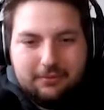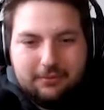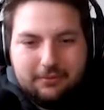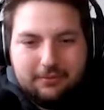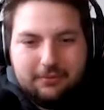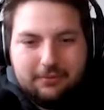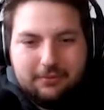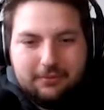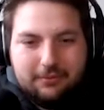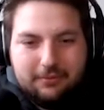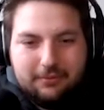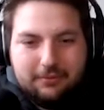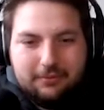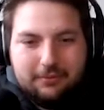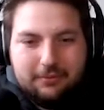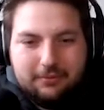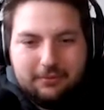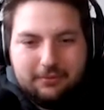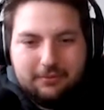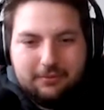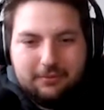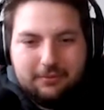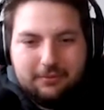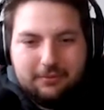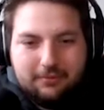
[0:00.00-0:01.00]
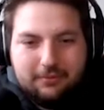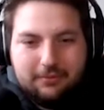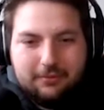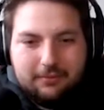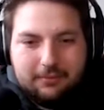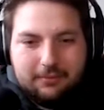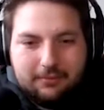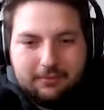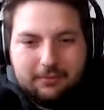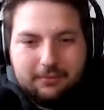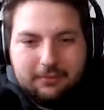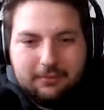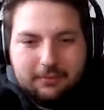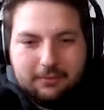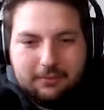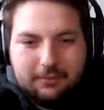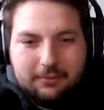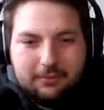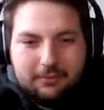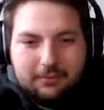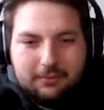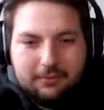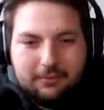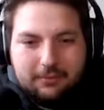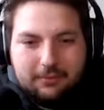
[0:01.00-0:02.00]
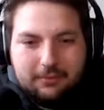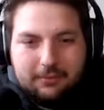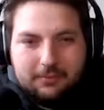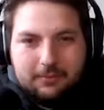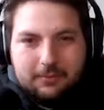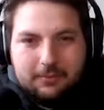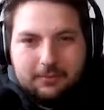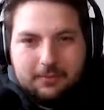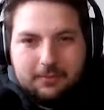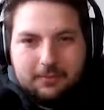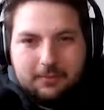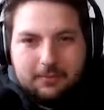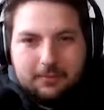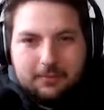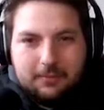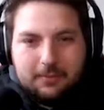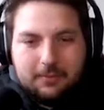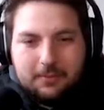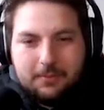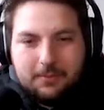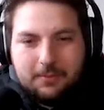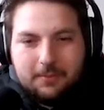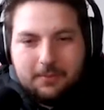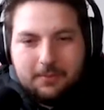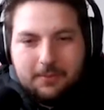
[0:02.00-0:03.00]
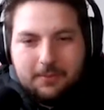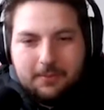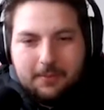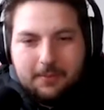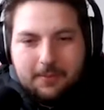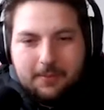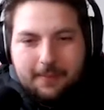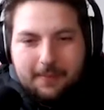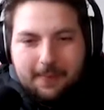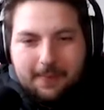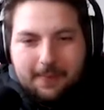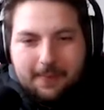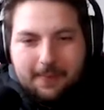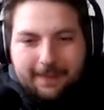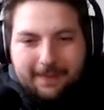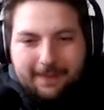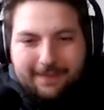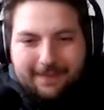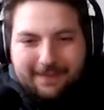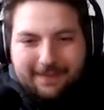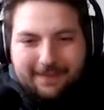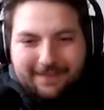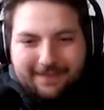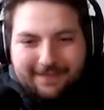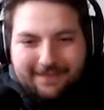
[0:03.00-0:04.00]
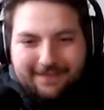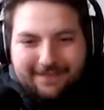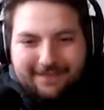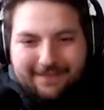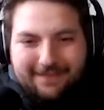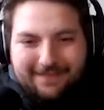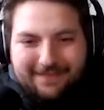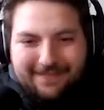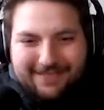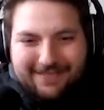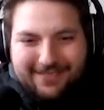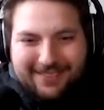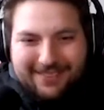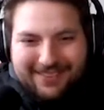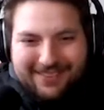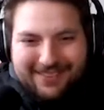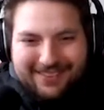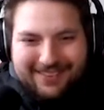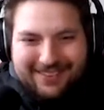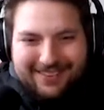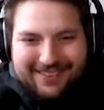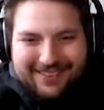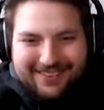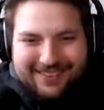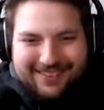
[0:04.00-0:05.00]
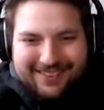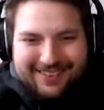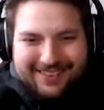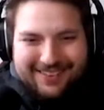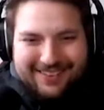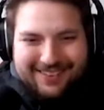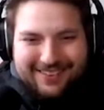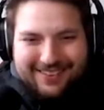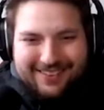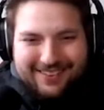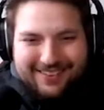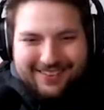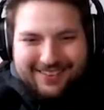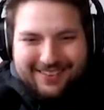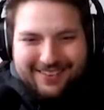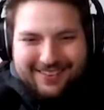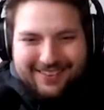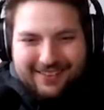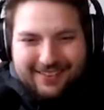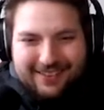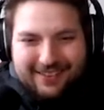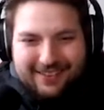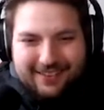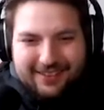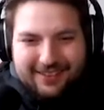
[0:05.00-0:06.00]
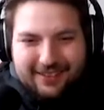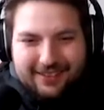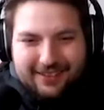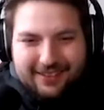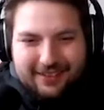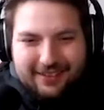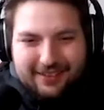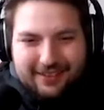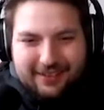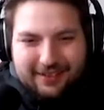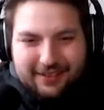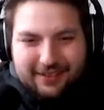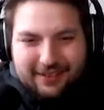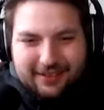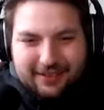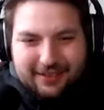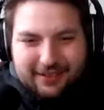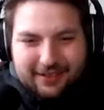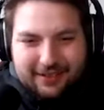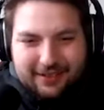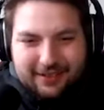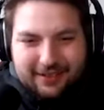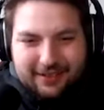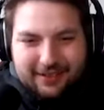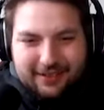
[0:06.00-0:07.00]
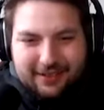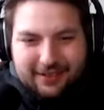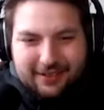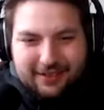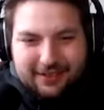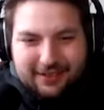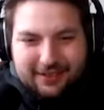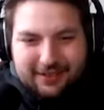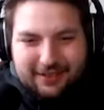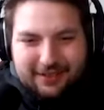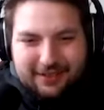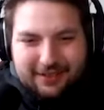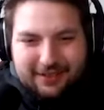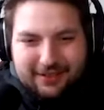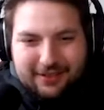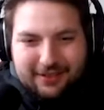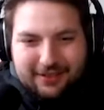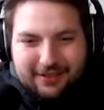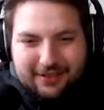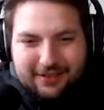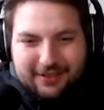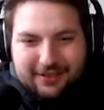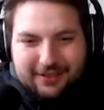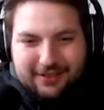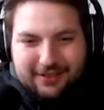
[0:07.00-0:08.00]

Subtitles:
[no speech]